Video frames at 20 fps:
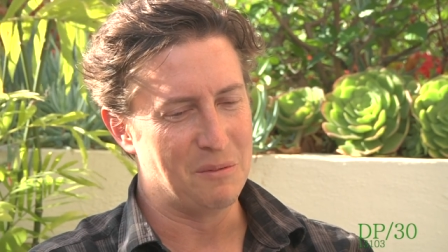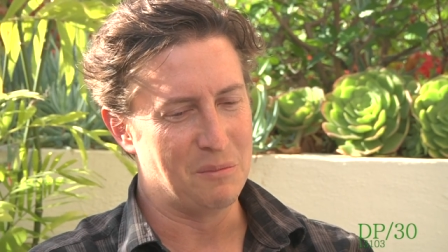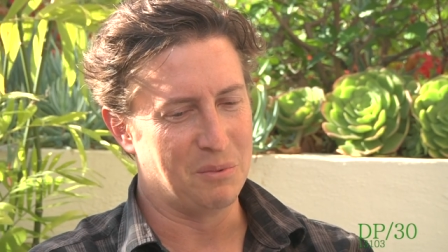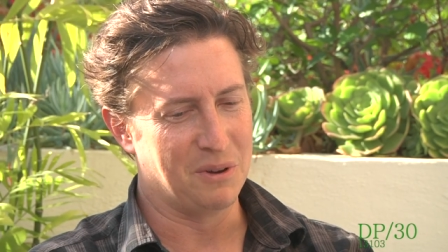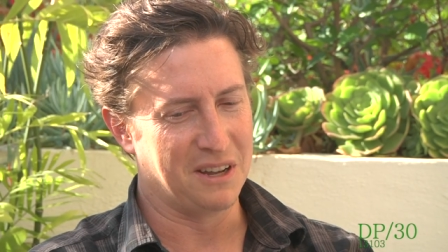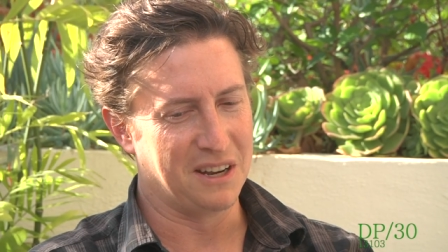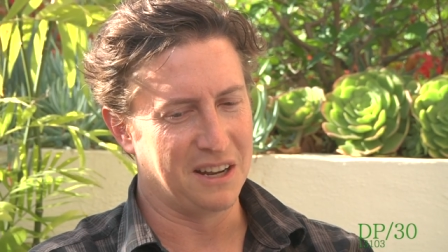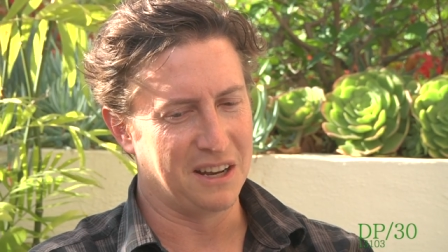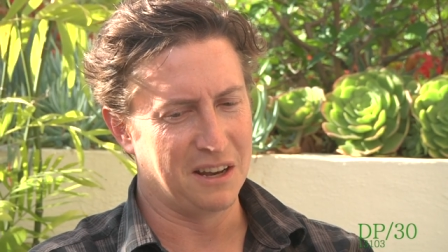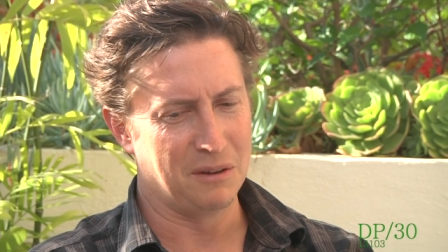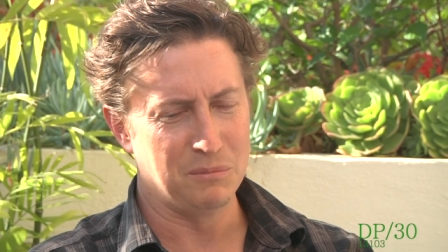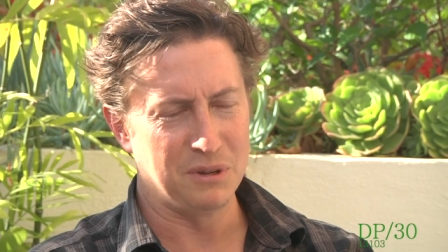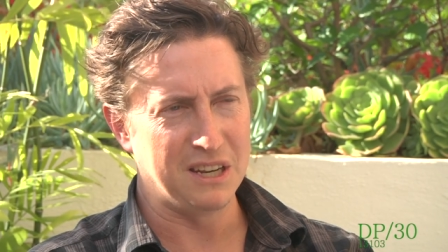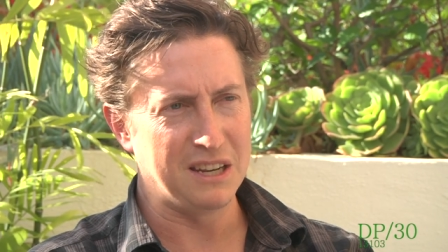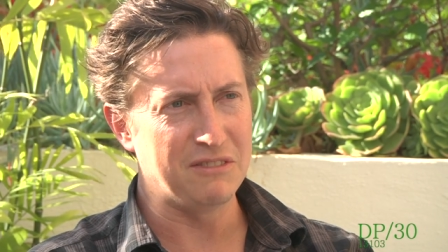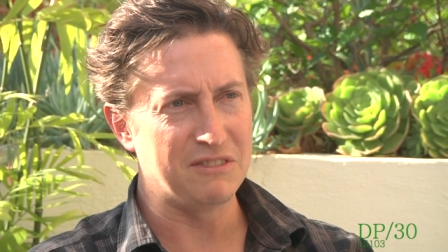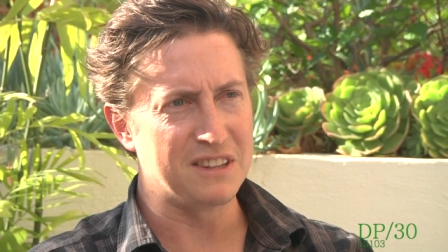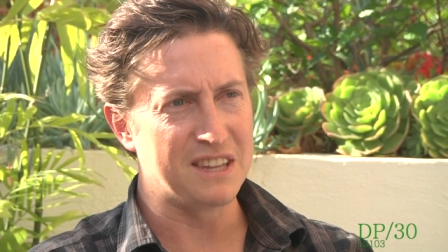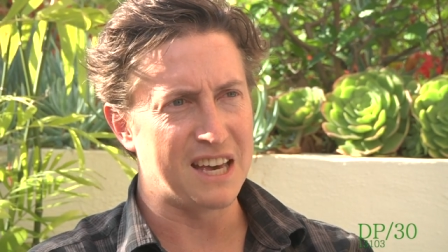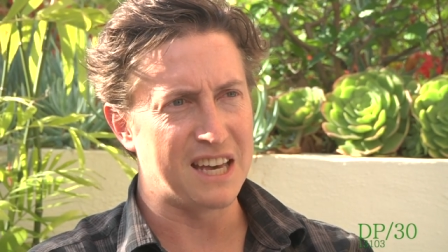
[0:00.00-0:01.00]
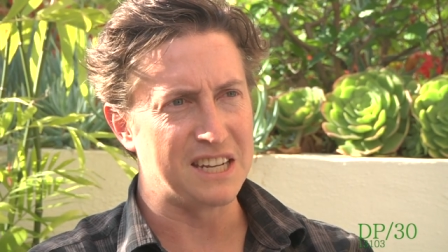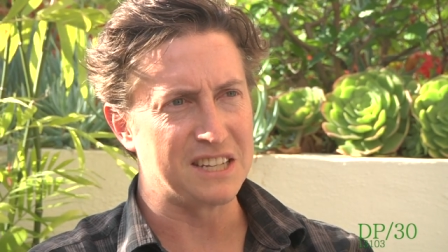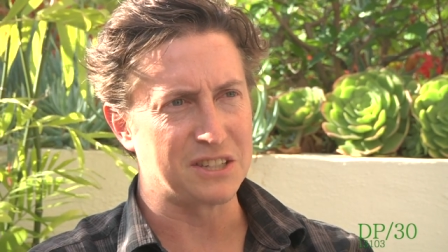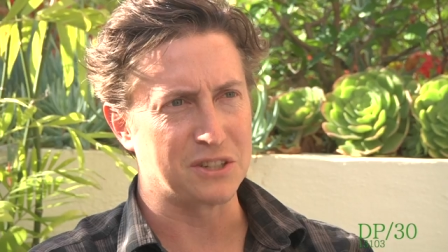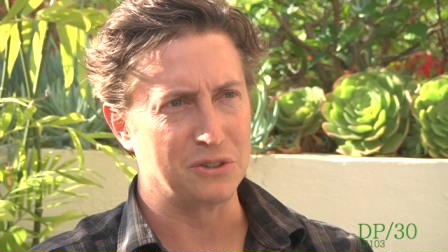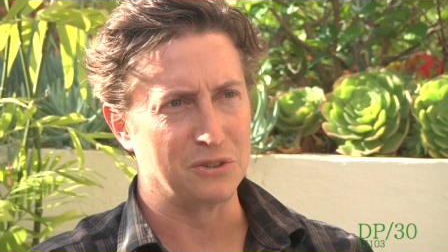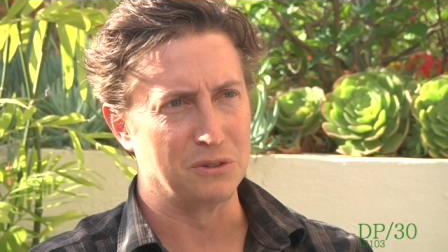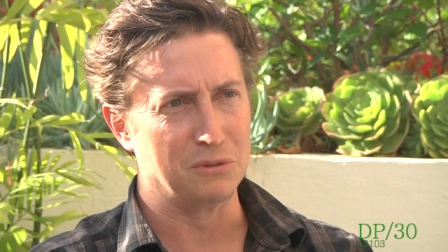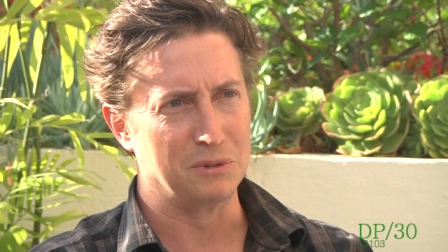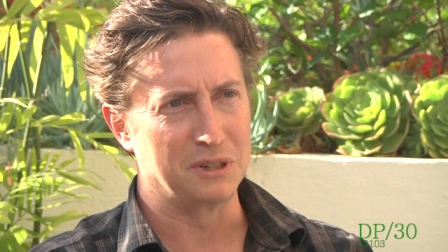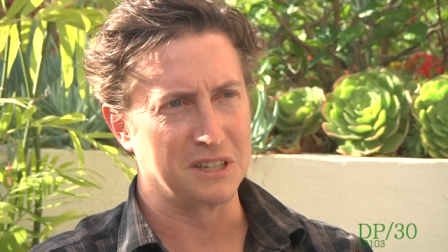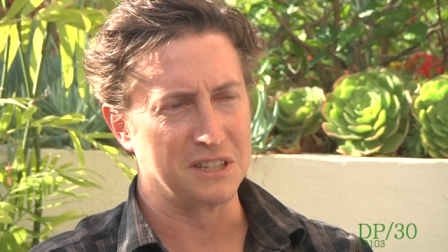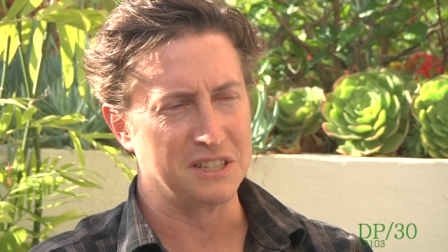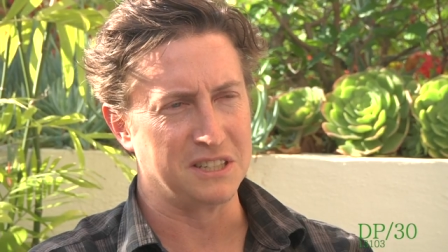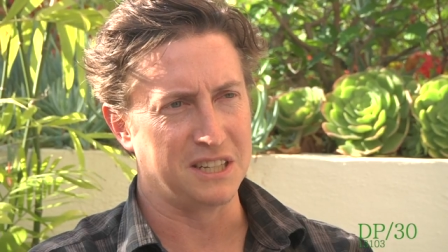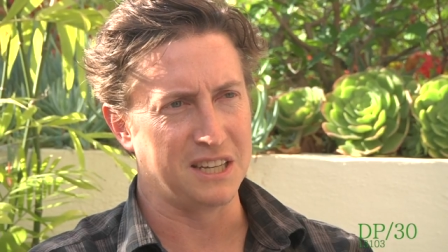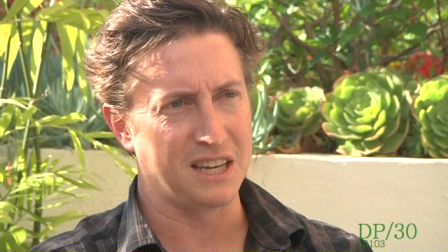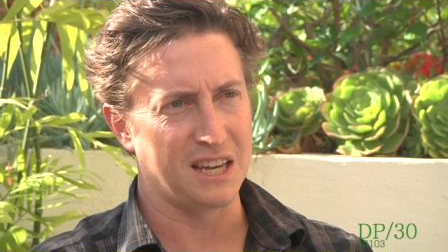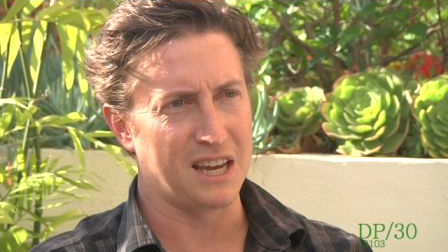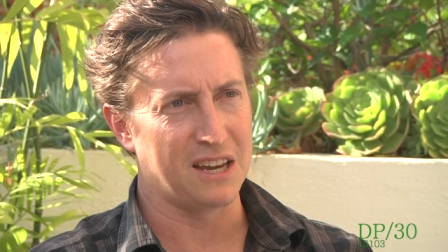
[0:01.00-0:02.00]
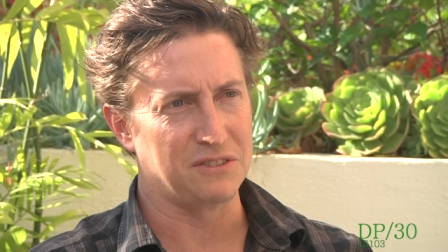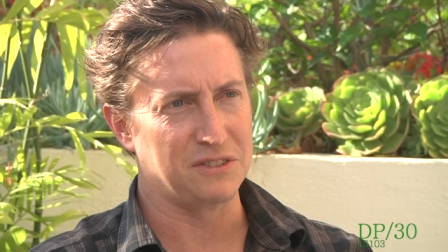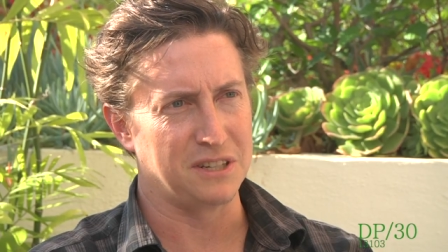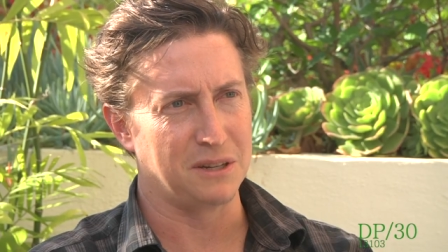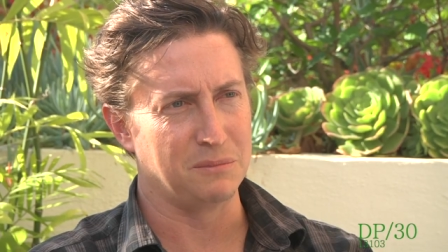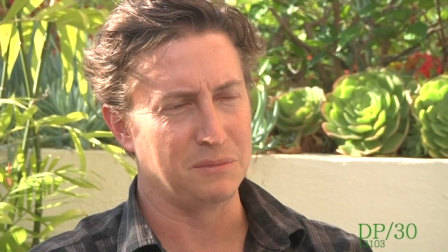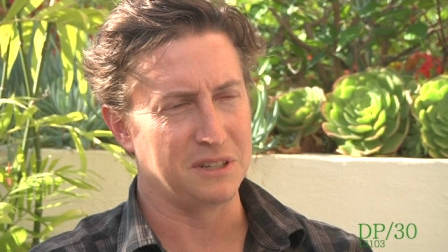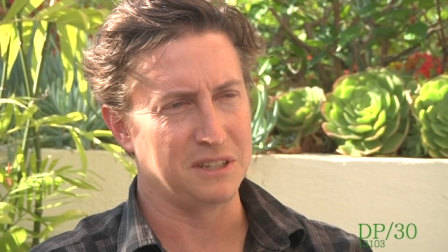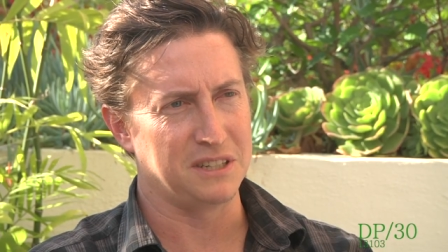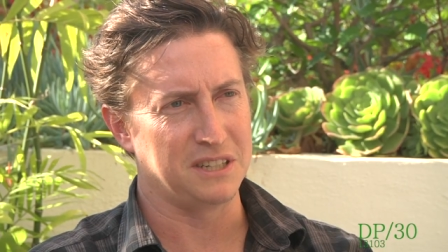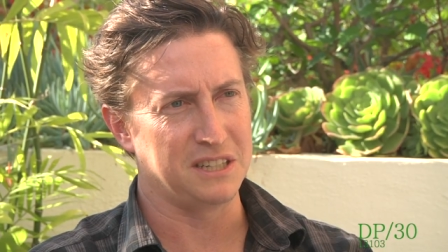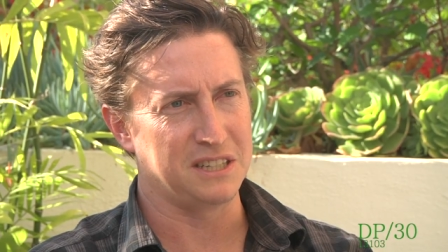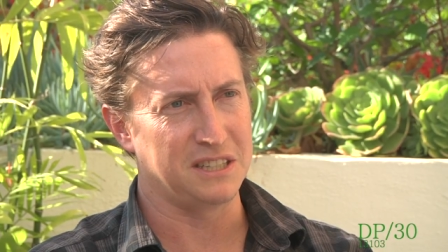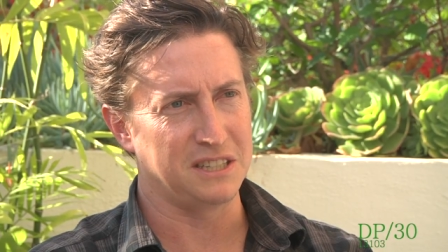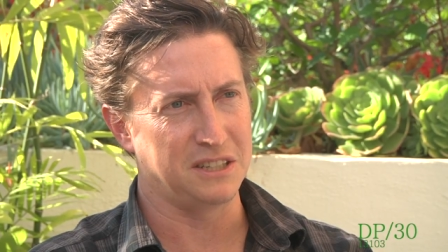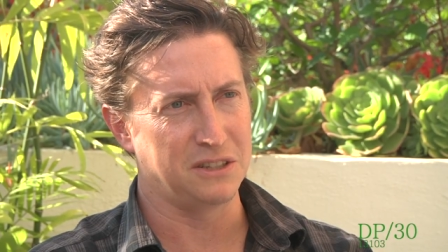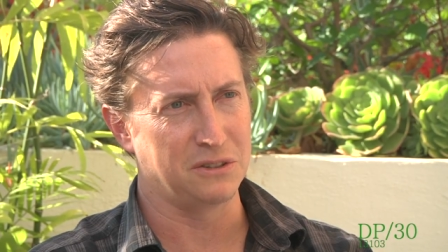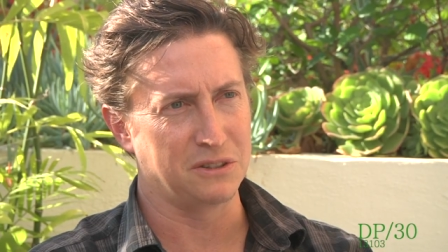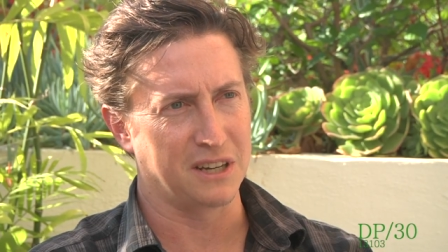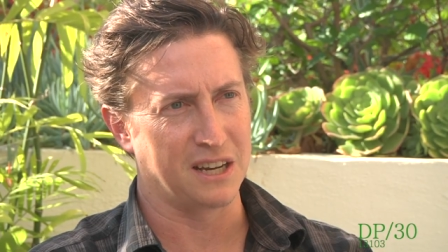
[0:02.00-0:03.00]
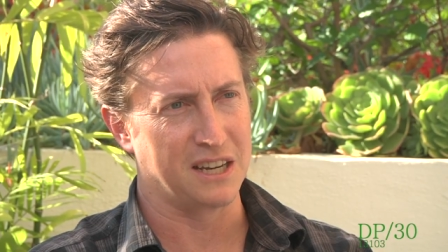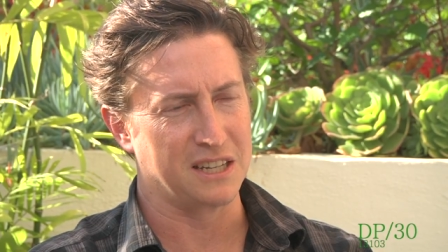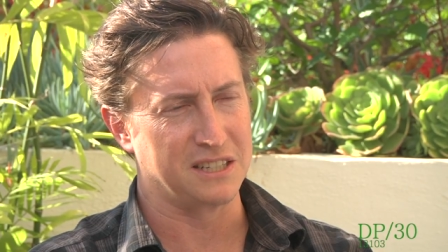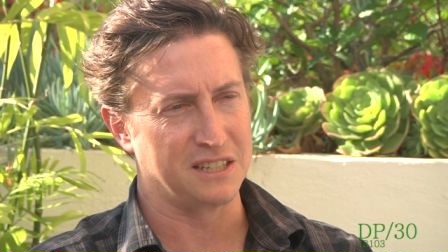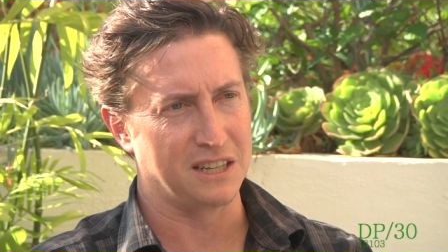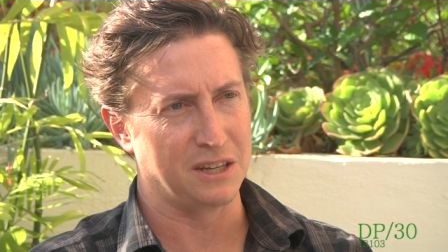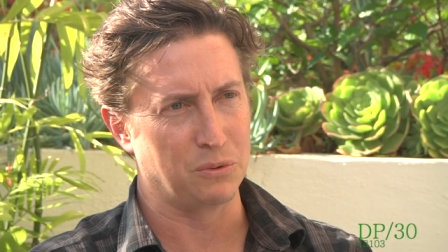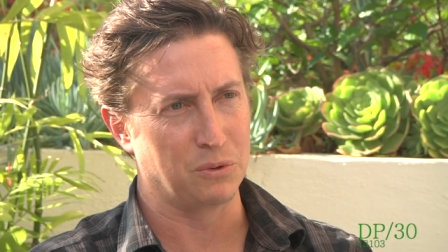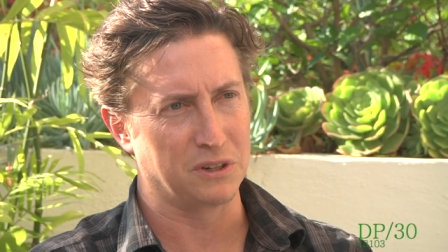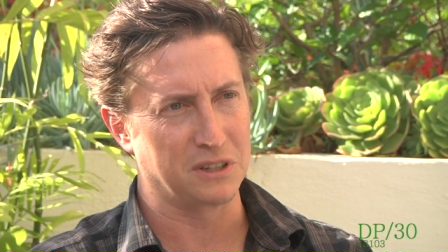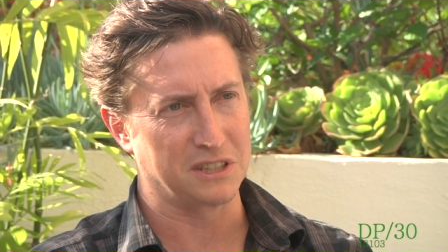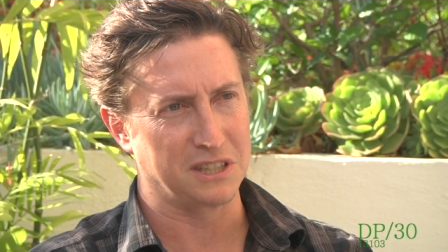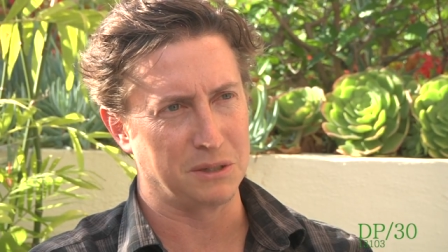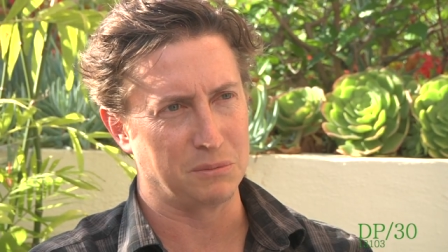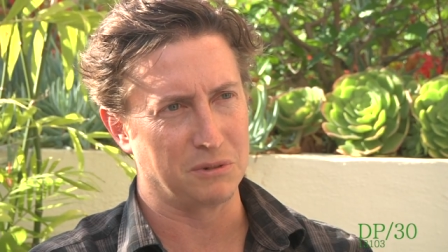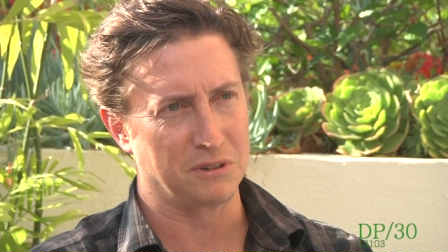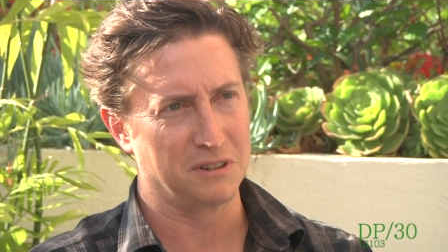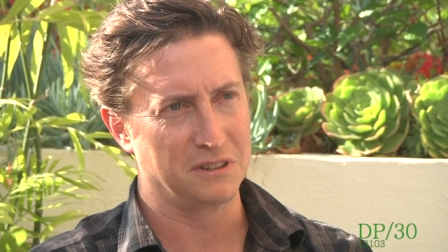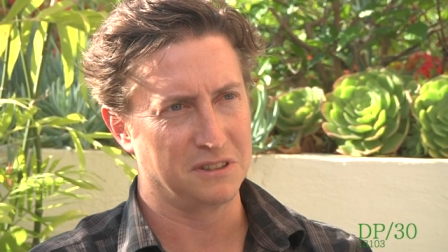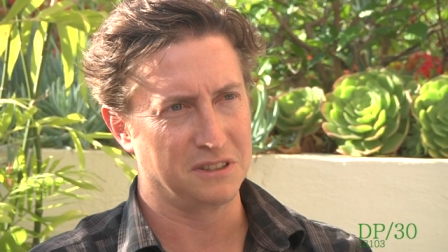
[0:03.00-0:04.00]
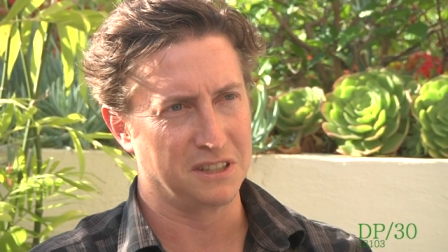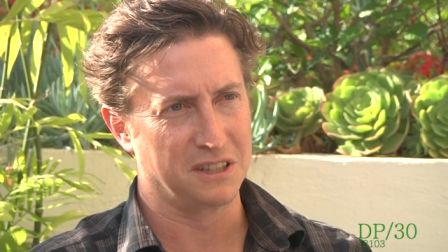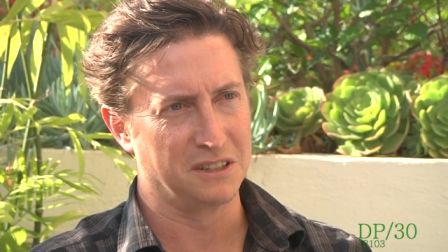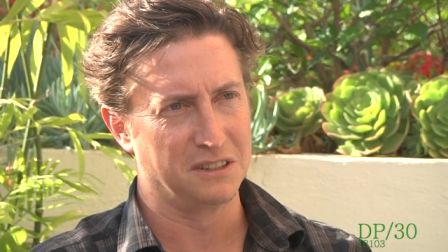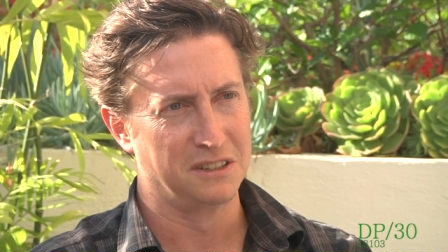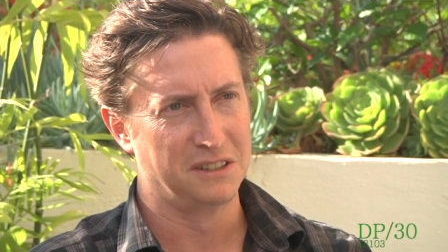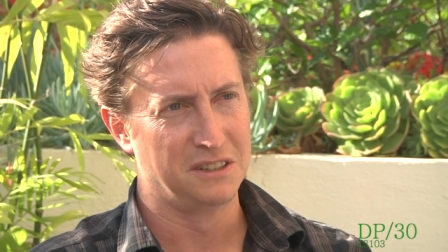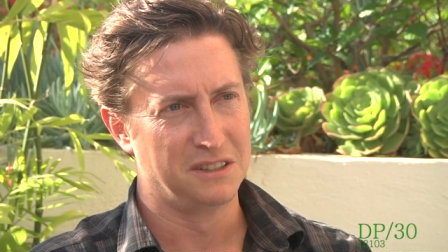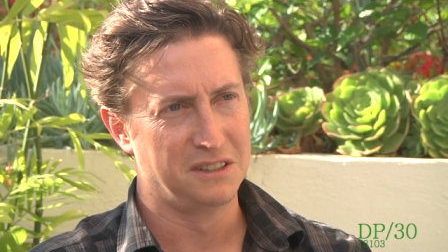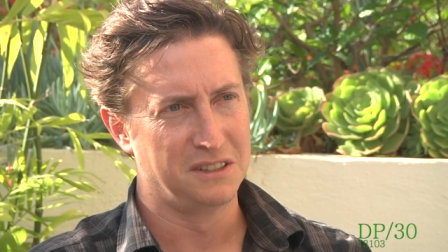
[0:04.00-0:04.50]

but, uh, but even that is cool because they have something to teach the old guys, and they work cheaper. So.